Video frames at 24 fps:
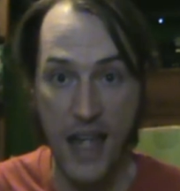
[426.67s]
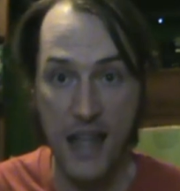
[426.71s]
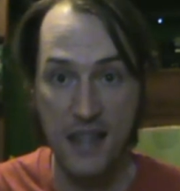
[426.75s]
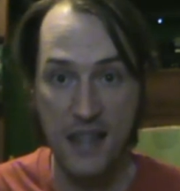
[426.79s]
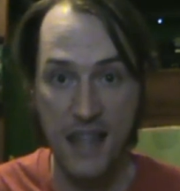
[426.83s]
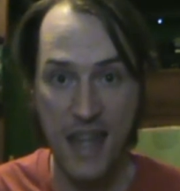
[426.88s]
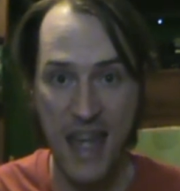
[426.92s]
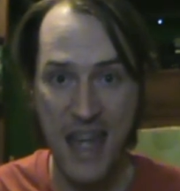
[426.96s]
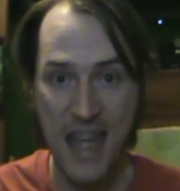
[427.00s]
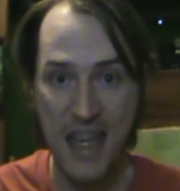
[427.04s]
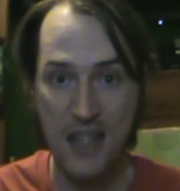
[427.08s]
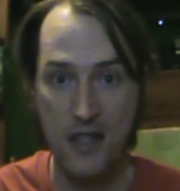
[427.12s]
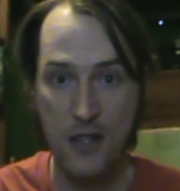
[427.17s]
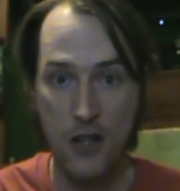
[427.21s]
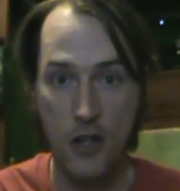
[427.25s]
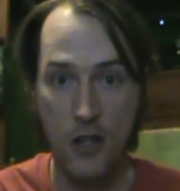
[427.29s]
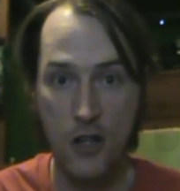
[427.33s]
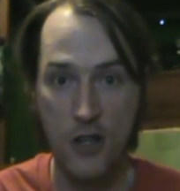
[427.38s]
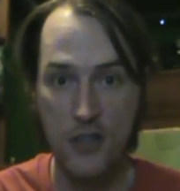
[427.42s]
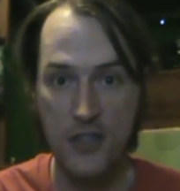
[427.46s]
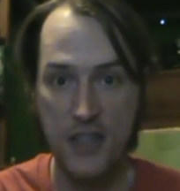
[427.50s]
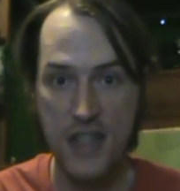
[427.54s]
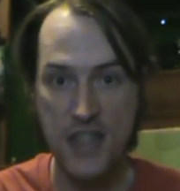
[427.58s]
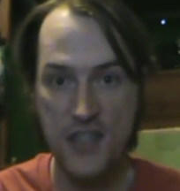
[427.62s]
then,
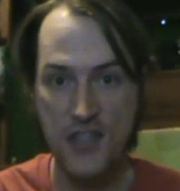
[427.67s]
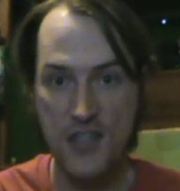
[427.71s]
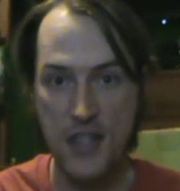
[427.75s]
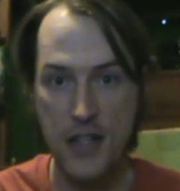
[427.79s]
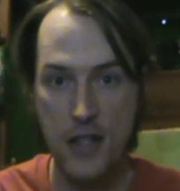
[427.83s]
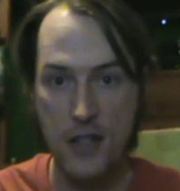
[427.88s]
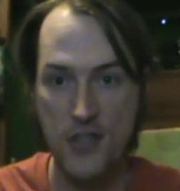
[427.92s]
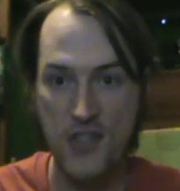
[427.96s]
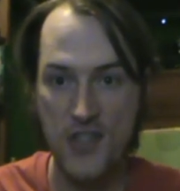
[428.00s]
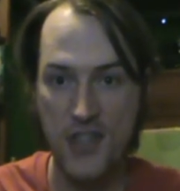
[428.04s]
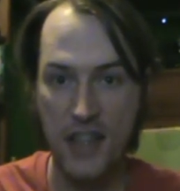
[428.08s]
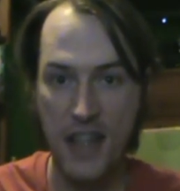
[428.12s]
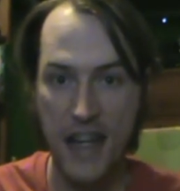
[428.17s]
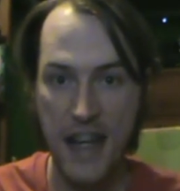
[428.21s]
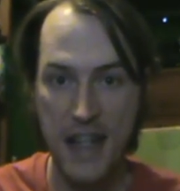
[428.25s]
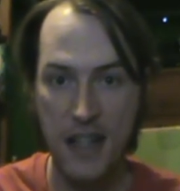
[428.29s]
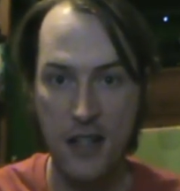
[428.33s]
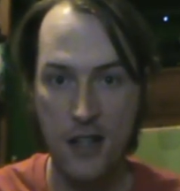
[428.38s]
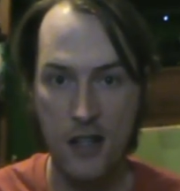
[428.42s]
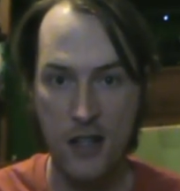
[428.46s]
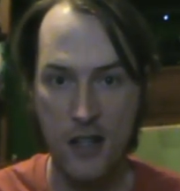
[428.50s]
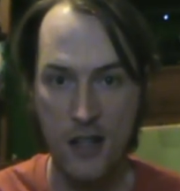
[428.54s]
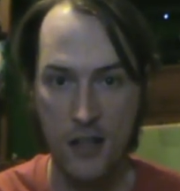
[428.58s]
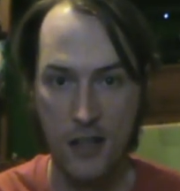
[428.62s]
all these years
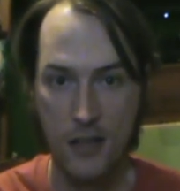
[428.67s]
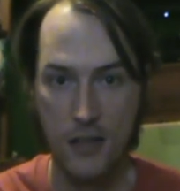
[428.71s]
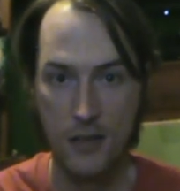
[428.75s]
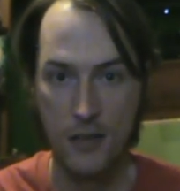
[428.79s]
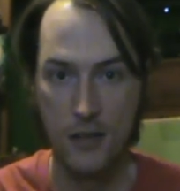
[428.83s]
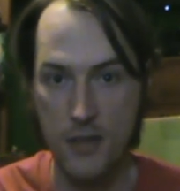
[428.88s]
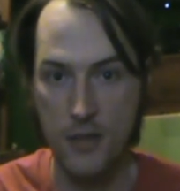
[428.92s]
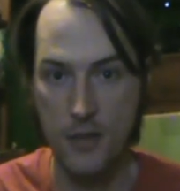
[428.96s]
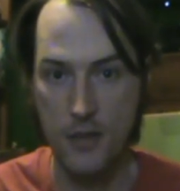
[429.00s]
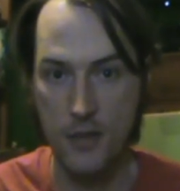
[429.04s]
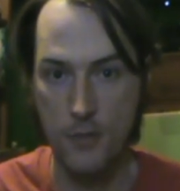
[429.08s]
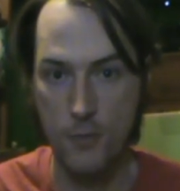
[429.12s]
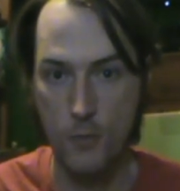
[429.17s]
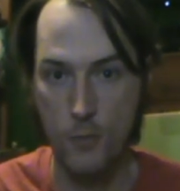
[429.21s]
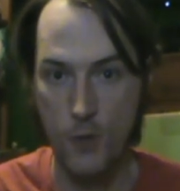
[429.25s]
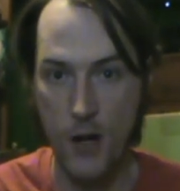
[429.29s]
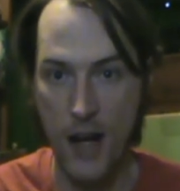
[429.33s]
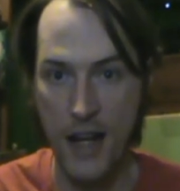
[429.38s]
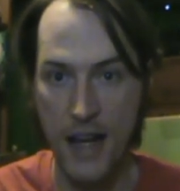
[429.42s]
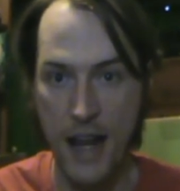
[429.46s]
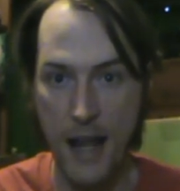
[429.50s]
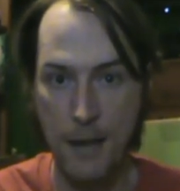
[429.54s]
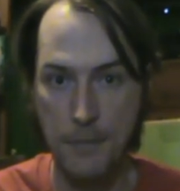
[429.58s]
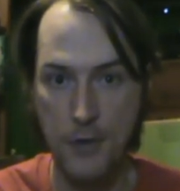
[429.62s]
later,
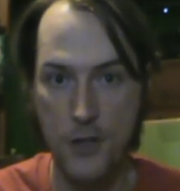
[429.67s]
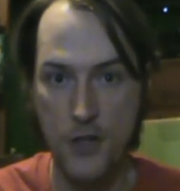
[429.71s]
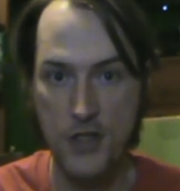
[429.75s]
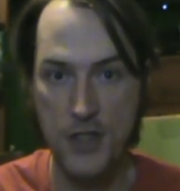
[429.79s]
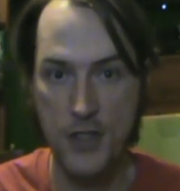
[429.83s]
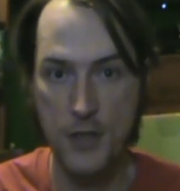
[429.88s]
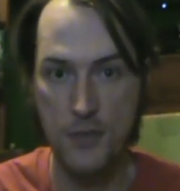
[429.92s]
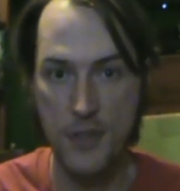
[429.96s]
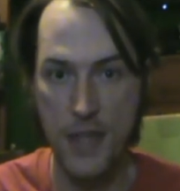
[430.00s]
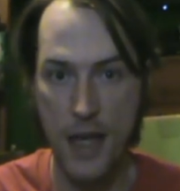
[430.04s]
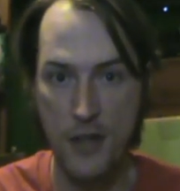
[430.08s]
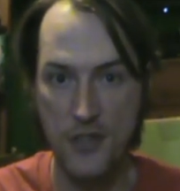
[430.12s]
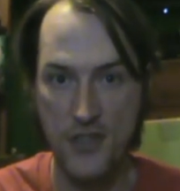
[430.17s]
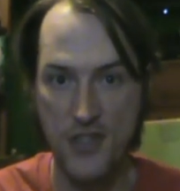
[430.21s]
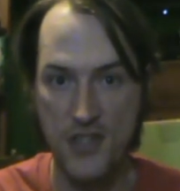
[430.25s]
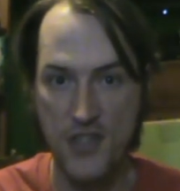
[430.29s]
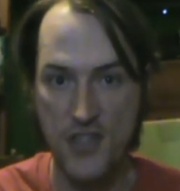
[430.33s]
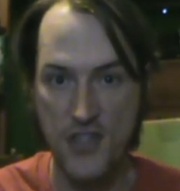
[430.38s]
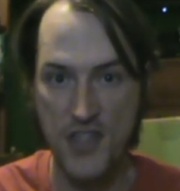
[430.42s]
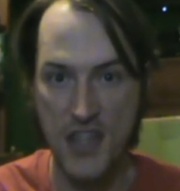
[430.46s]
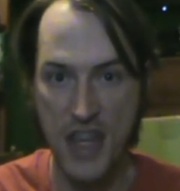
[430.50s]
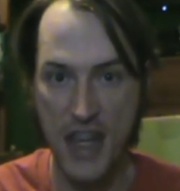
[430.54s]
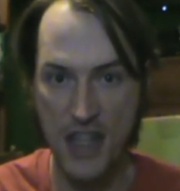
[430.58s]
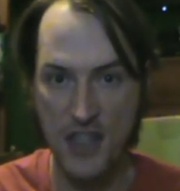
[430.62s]
right after
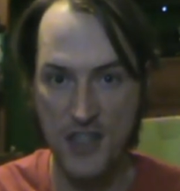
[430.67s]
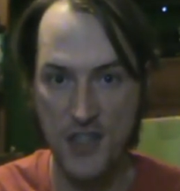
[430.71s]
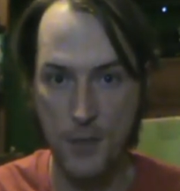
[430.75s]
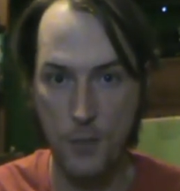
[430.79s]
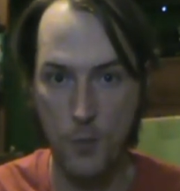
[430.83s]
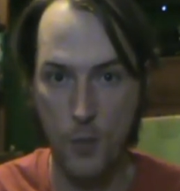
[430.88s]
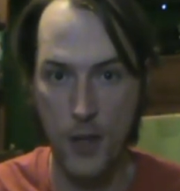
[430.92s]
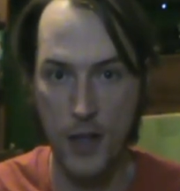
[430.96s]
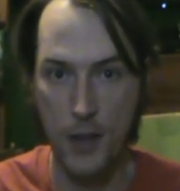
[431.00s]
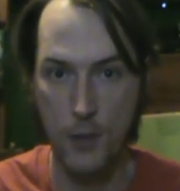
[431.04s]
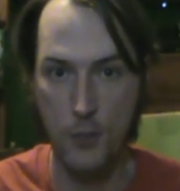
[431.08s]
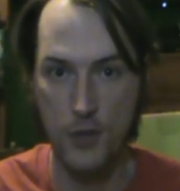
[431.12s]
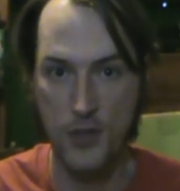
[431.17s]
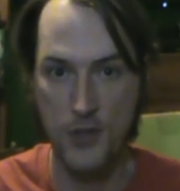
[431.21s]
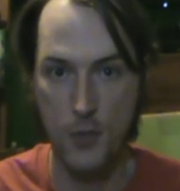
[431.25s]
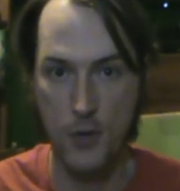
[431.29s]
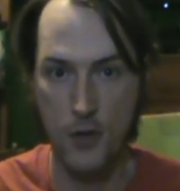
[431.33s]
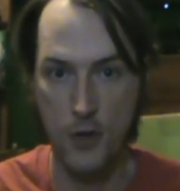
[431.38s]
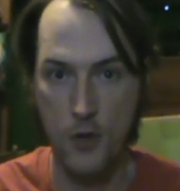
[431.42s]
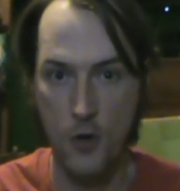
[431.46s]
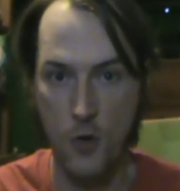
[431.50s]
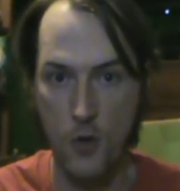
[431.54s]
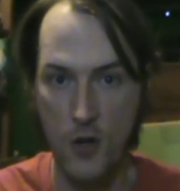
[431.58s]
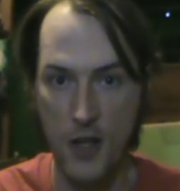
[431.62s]
2006 of when it was
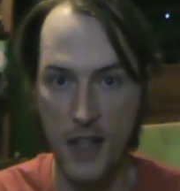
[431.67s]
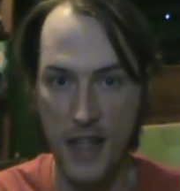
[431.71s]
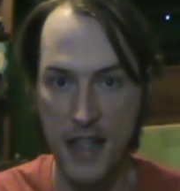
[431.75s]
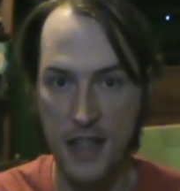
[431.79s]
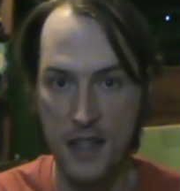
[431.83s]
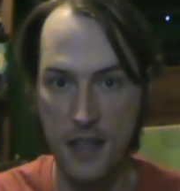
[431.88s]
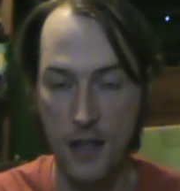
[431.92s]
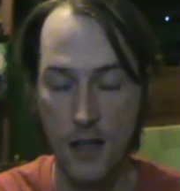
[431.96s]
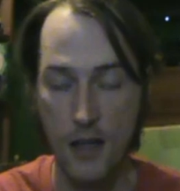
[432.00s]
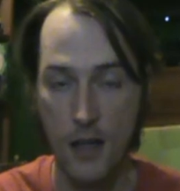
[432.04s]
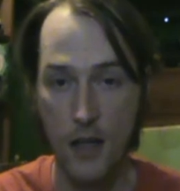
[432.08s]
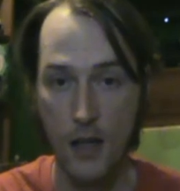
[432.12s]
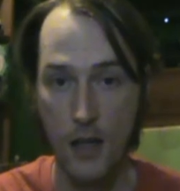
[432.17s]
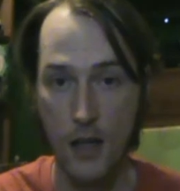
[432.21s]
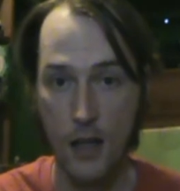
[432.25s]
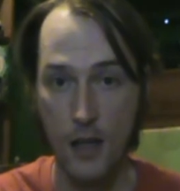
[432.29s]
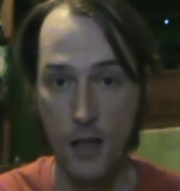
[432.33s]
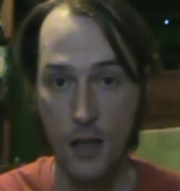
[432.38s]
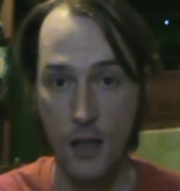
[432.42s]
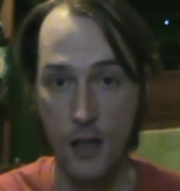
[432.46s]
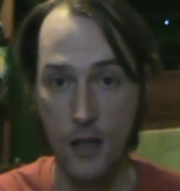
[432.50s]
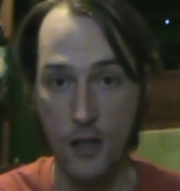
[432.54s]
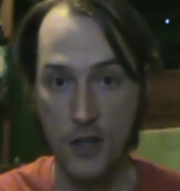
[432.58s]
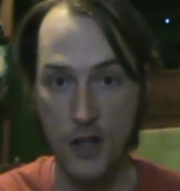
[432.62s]
recorded,
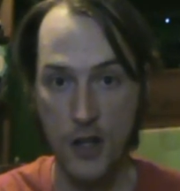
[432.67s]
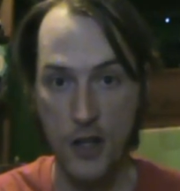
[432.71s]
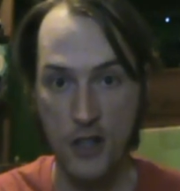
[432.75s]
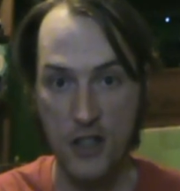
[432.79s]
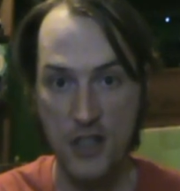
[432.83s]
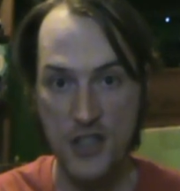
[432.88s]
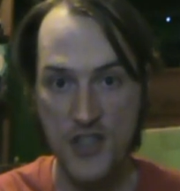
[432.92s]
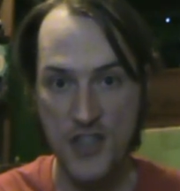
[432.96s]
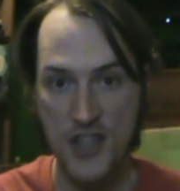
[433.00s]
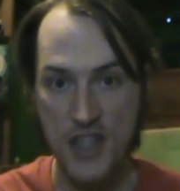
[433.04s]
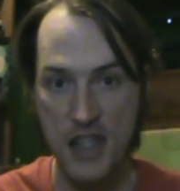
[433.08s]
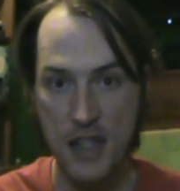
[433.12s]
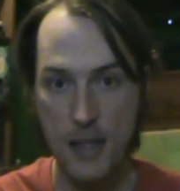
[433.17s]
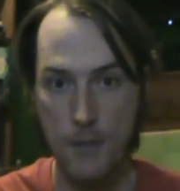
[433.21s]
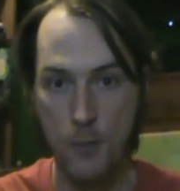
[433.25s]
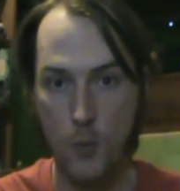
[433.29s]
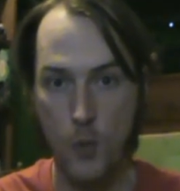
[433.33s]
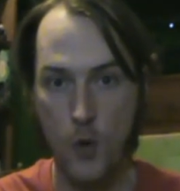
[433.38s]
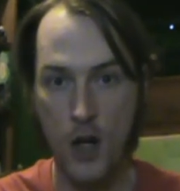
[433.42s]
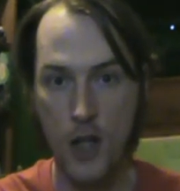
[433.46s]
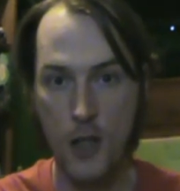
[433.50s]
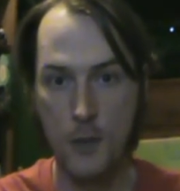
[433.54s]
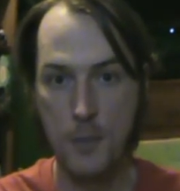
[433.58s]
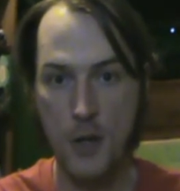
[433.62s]
courtesy of
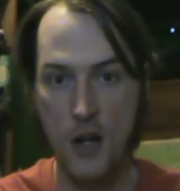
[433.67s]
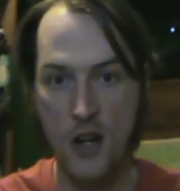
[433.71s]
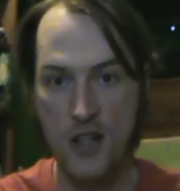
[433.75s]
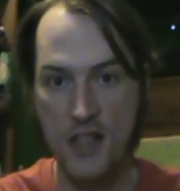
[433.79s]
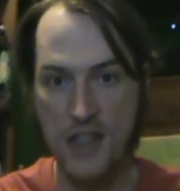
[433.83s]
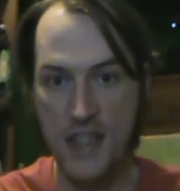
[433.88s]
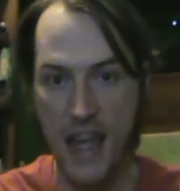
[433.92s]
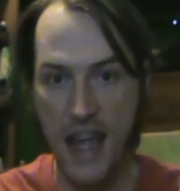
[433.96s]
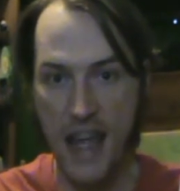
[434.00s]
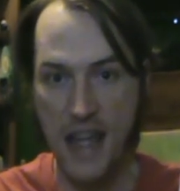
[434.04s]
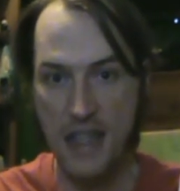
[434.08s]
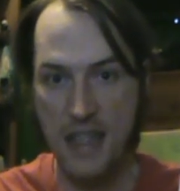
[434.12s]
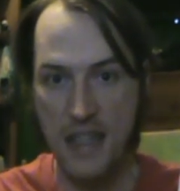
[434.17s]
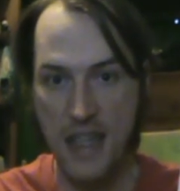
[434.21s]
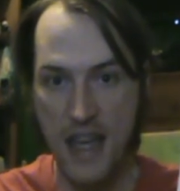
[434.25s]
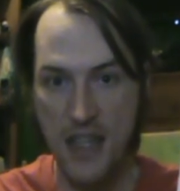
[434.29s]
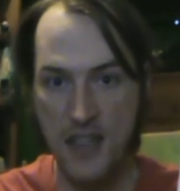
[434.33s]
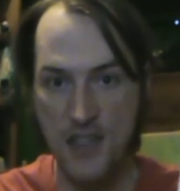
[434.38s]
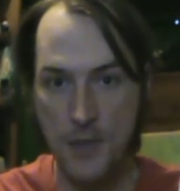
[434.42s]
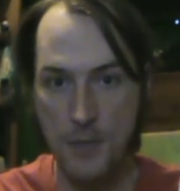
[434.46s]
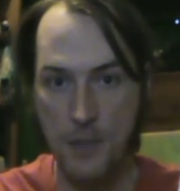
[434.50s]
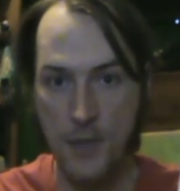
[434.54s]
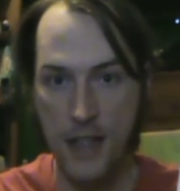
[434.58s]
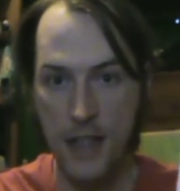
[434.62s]
Walmart and
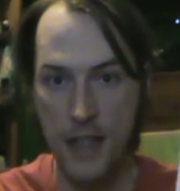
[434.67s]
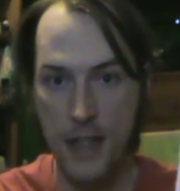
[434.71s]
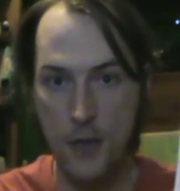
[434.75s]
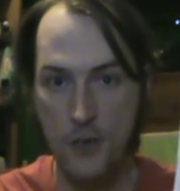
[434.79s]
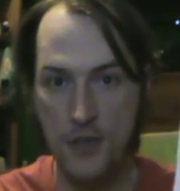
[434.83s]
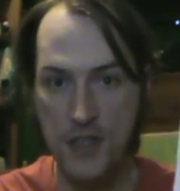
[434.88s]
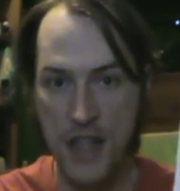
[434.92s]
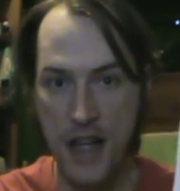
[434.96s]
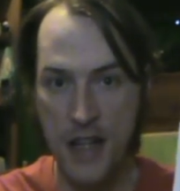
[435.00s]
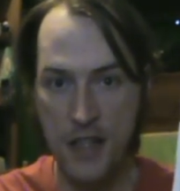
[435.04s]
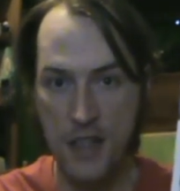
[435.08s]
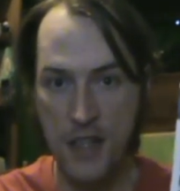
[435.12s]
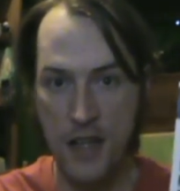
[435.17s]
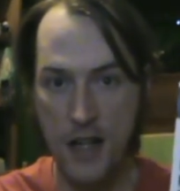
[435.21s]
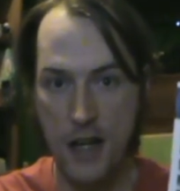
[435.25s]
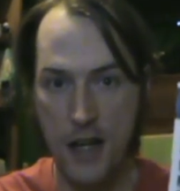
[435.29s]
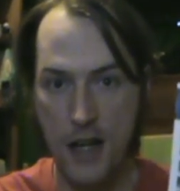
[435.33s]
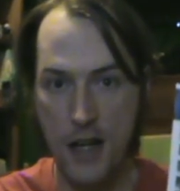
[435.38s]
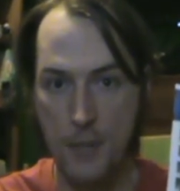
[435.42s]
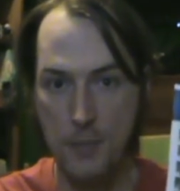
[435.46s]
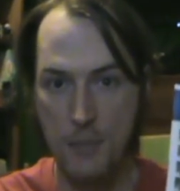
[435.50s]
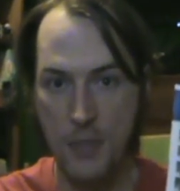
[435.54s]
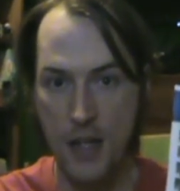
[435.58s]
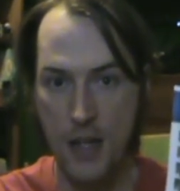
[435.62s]

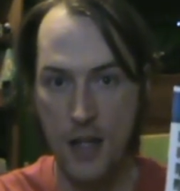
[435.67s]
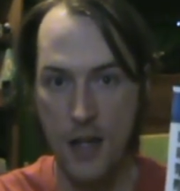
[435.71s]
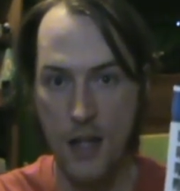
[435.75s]
YesVideo.com,